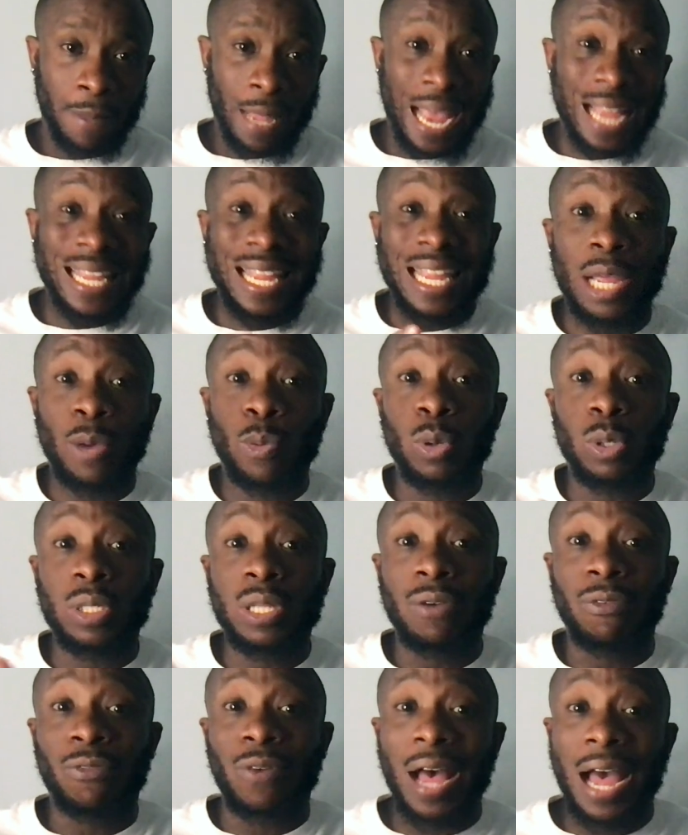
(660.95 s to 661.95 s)
And will
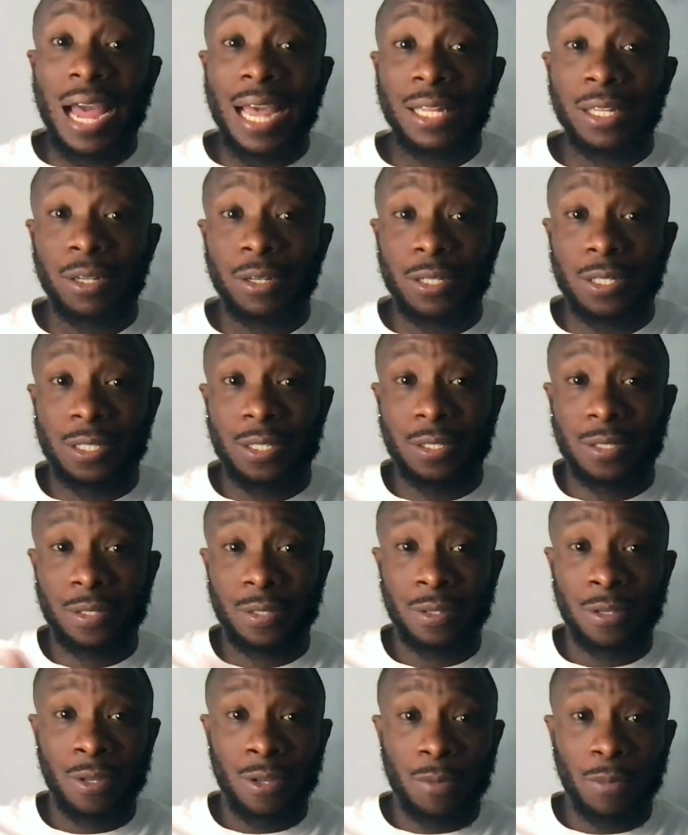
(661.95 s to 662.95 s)
divide us.
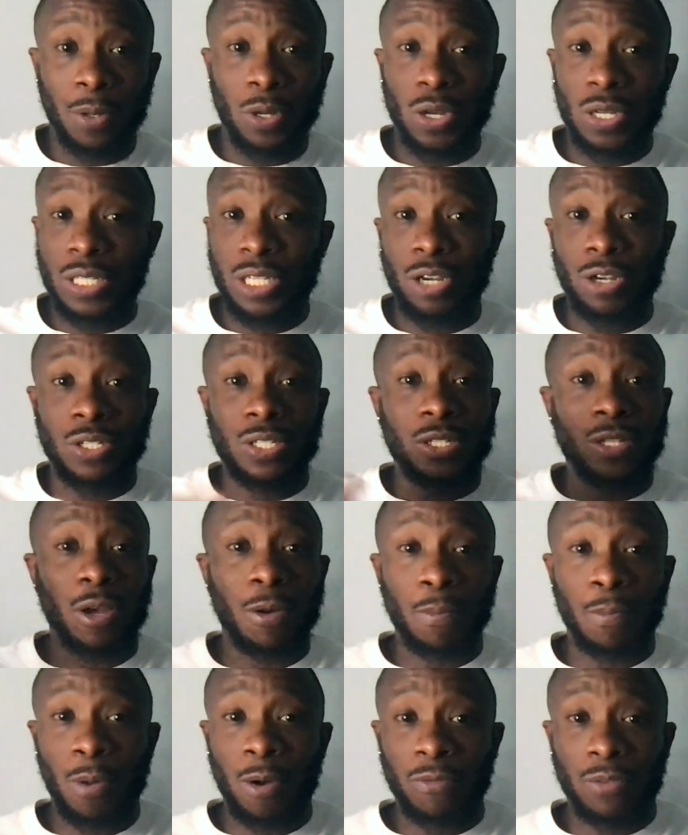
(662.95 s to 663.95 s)
Because there's
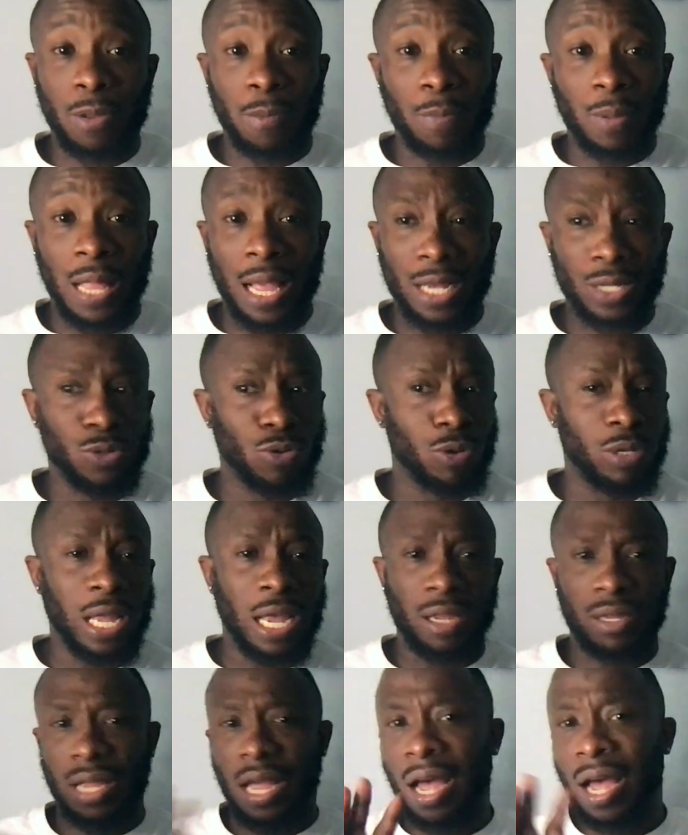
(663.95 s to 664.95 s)
some of the blacks who are
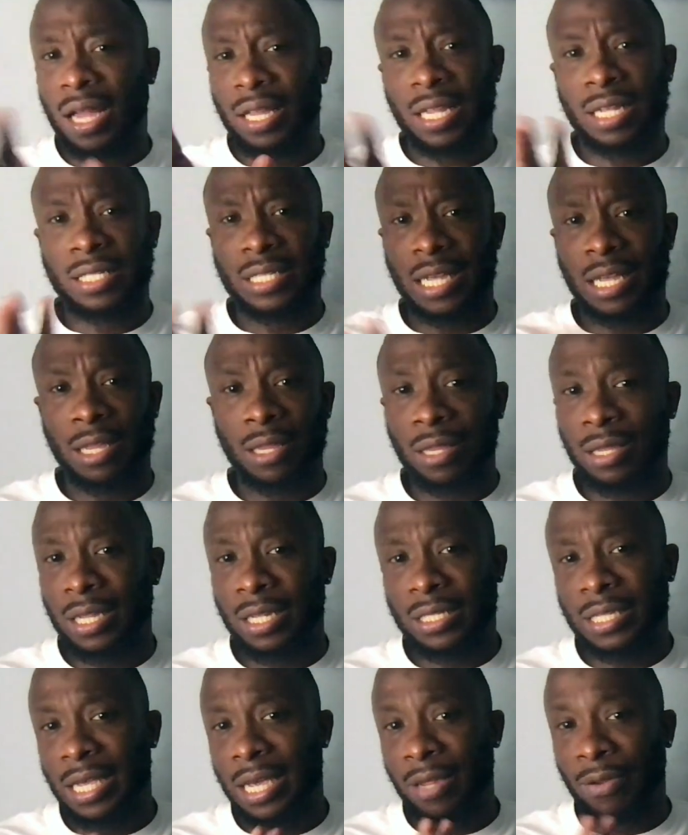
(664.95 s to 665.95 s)
like, nah, this ain't
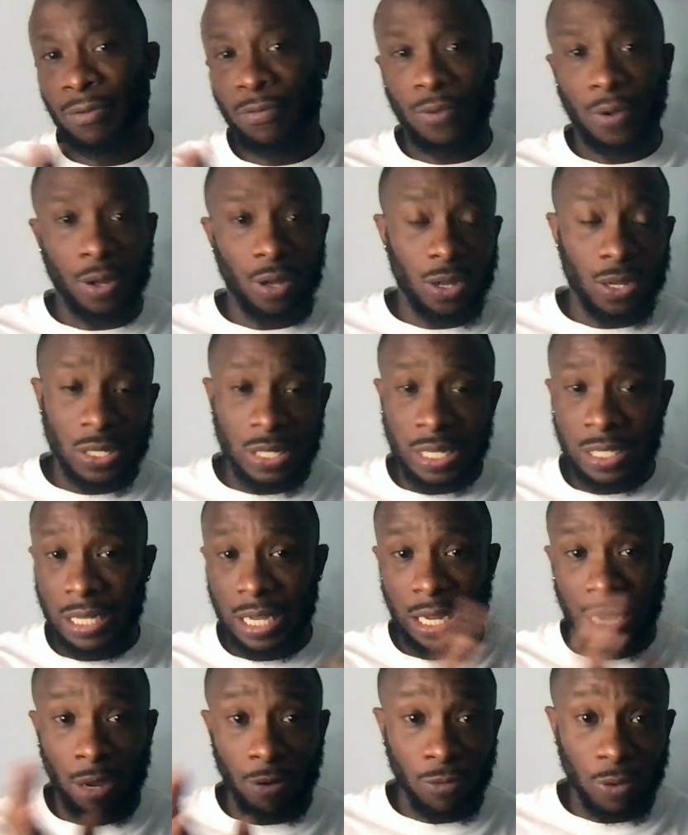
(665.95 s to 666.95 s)
this ain't for us, this
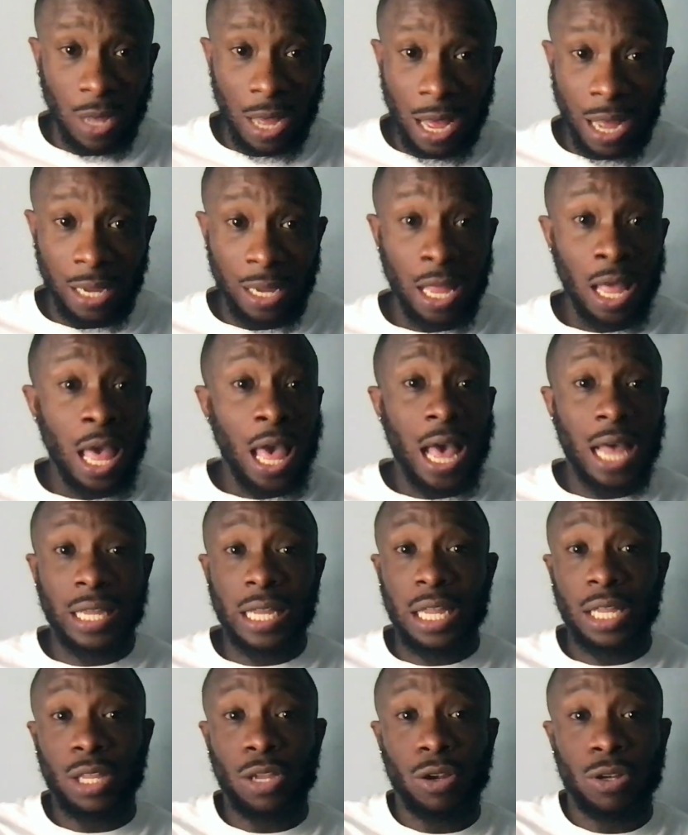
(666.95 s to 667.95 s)
ain't of God.
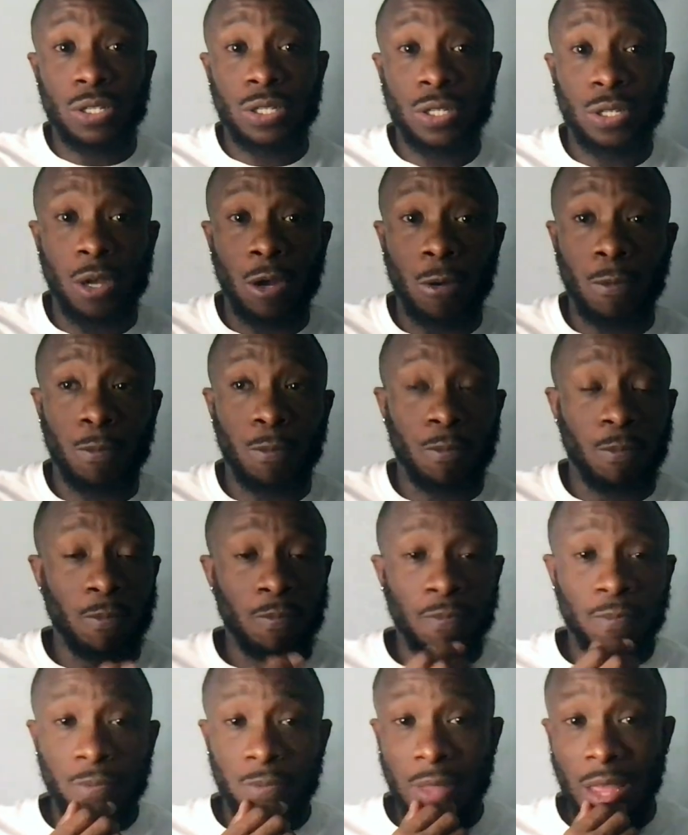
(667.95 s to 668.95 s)
And then there's some
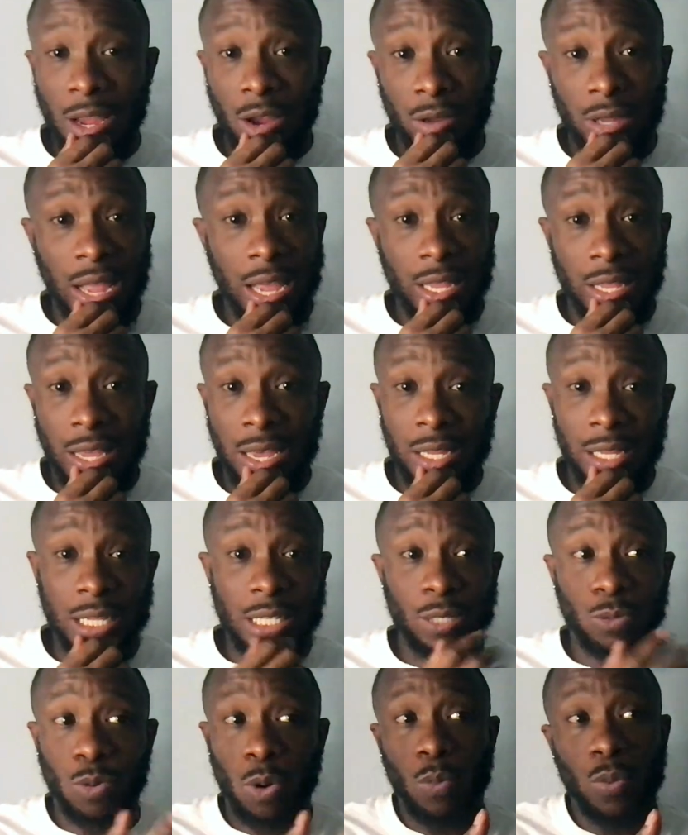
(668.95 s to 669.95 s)
that are like, yeah,
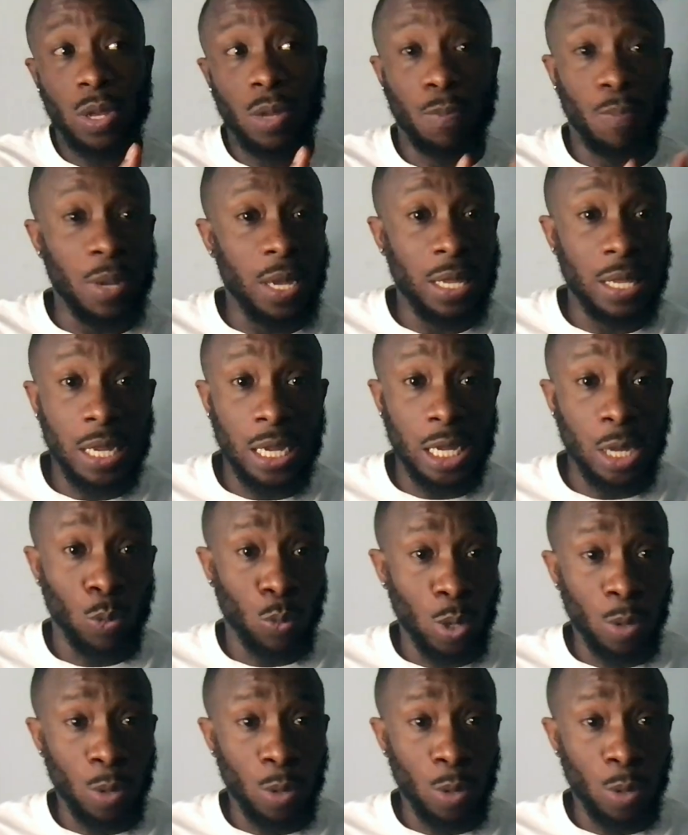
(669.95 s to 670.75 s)
this is what we've been needed.